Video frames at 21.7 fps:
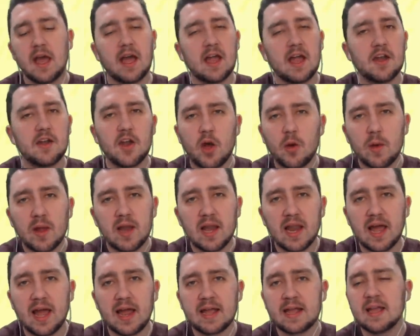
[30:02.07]
and Noah
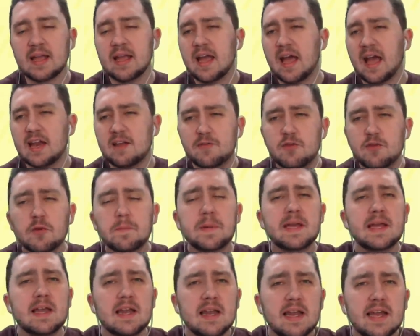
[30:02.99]
Lang. And if you're
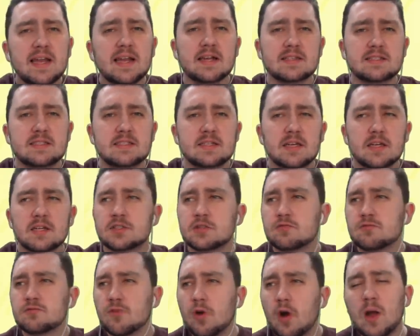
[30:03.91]
being linked to
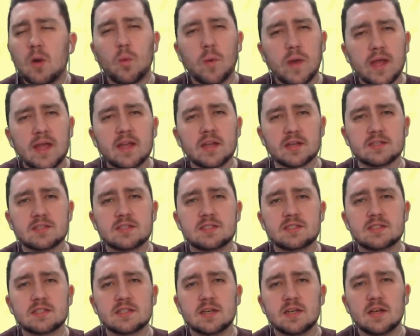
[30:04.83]
right
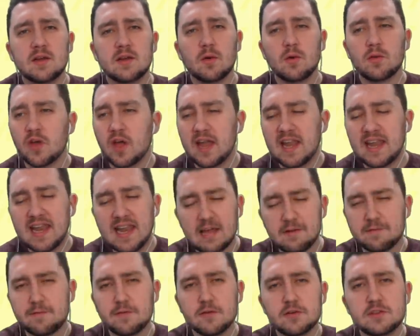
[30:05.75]
wingers that are
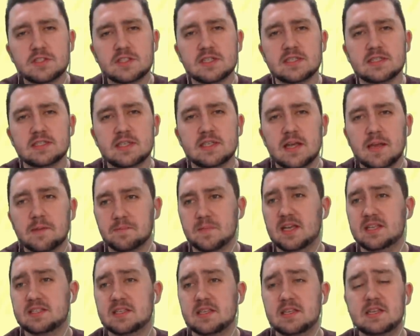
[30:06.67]
left-footed,
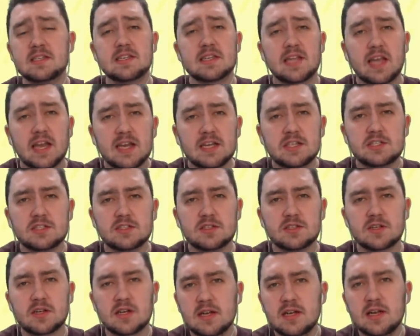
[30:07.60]
it's an indication
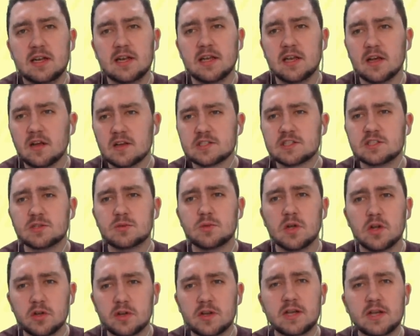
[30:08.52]
that clearly Arsenal are
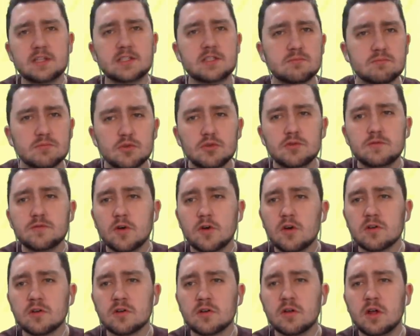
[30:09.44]
looking to move
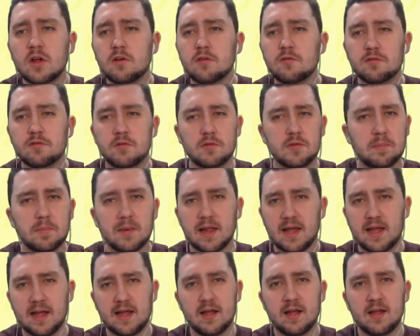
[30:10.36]
on from the
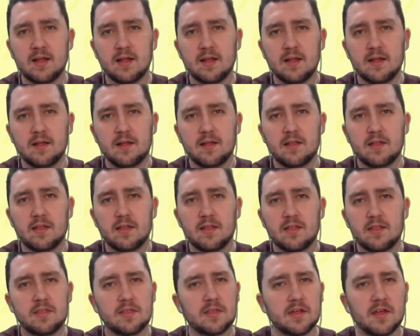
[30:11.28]
player
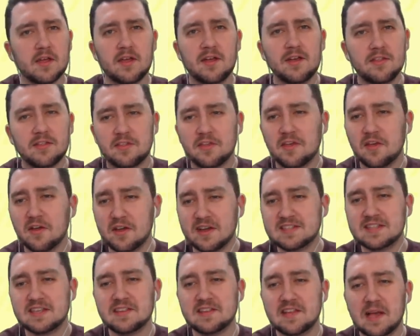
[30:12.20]
that, that
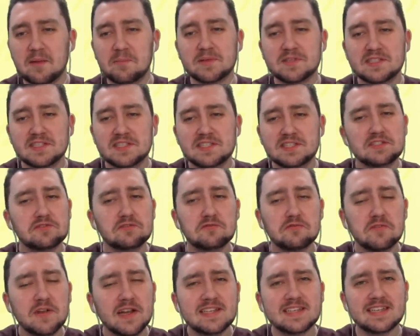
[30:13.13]
is in that position
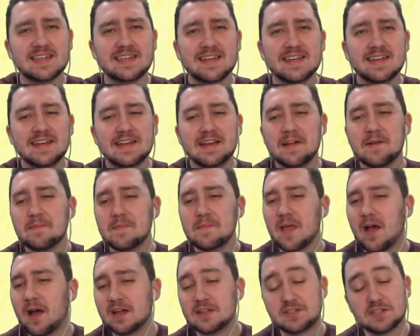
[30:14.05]
already.
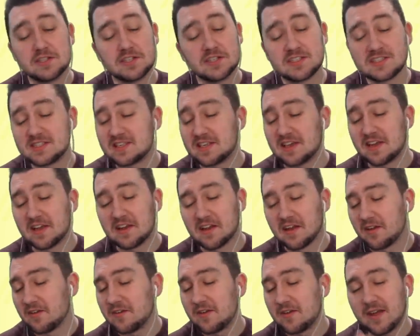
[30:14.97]
I just, you
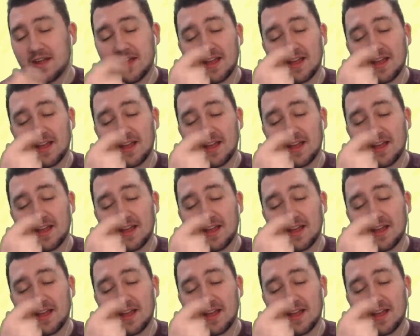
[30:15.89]
know...